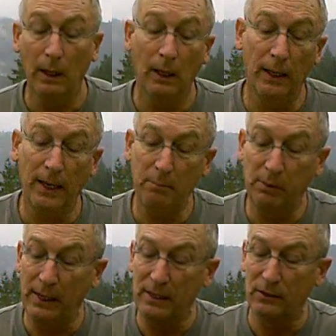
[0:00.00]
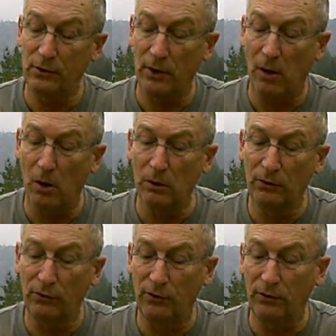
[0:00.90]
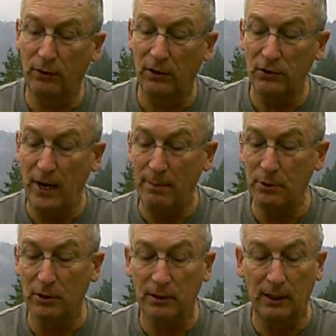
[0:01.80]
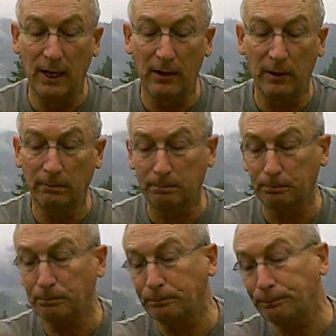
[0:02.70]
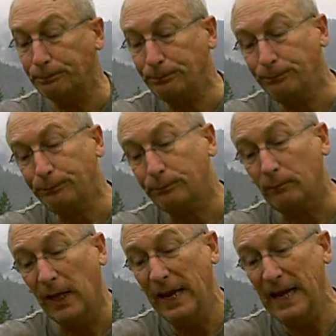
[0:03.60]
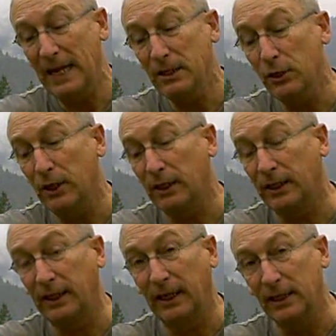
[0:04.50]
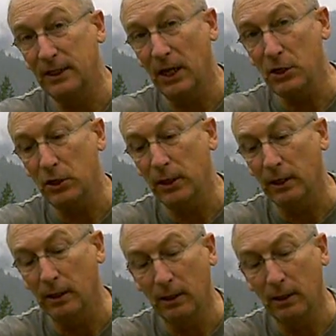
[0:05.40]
And that plate sort of holds this contraption together. And you continue to